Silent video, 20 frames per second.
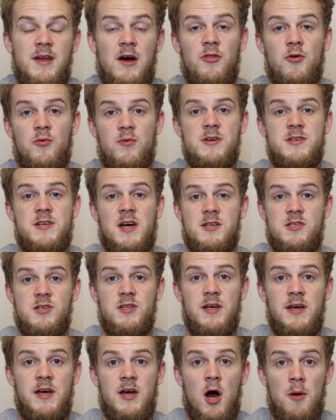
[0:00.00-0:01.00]
Now there is
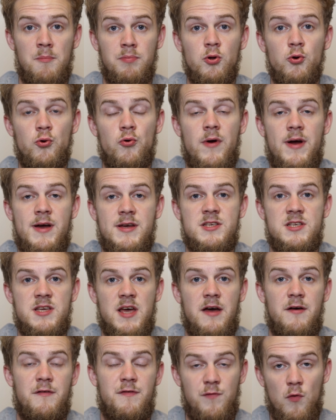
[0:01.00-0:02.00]
actually a Blu-ray
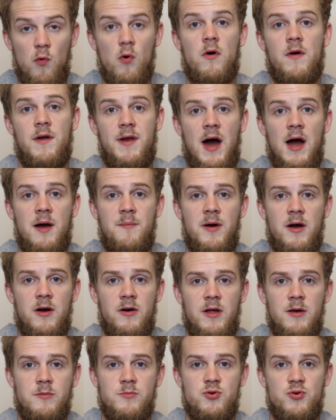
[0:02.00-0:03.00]
set for A Nightmare
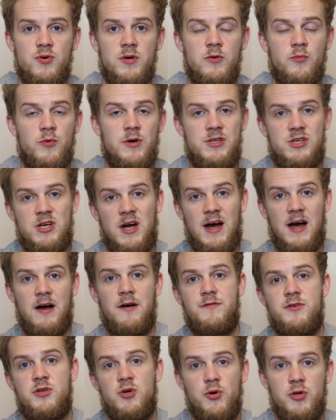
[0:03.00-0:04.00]
on Elm Street, which I
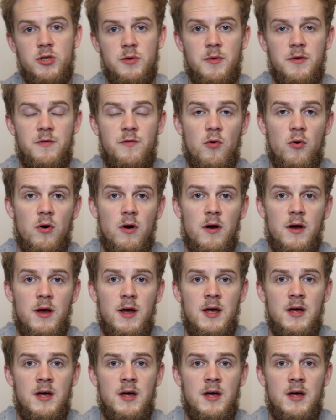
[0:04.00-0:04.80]
have shown you before,